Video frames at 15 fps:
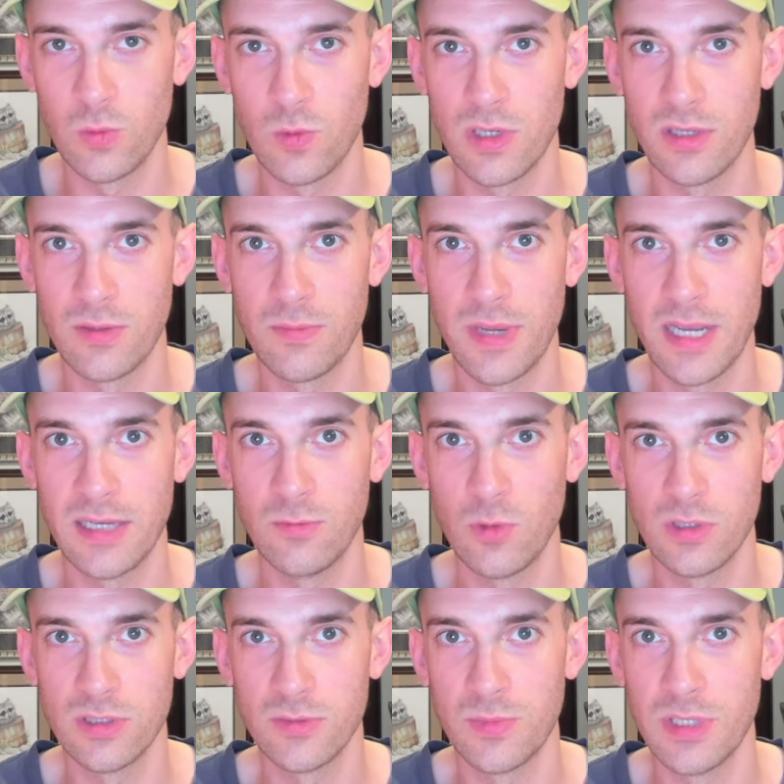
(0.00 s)
One of the main
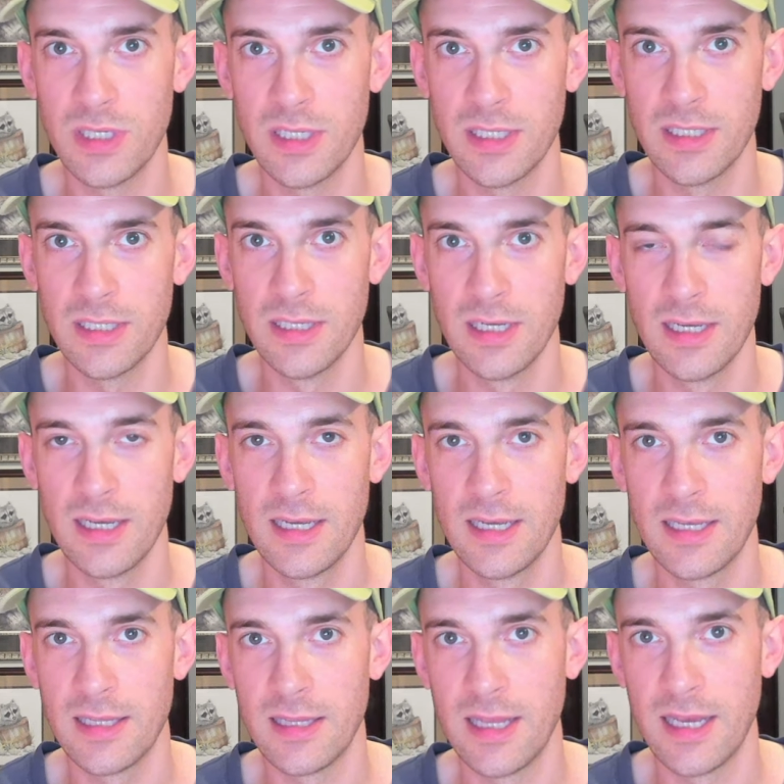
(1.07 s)
ones being
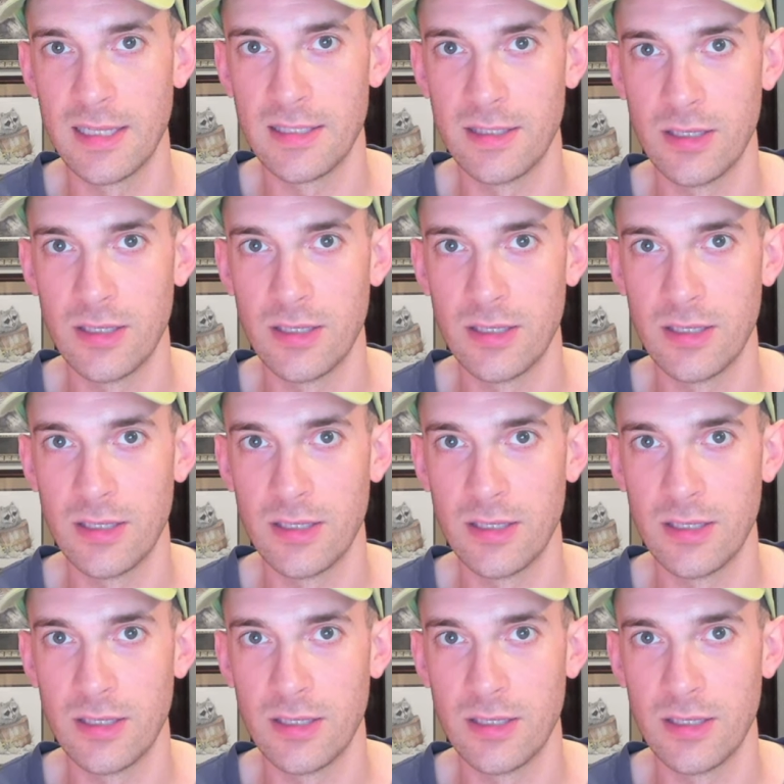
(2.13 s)
that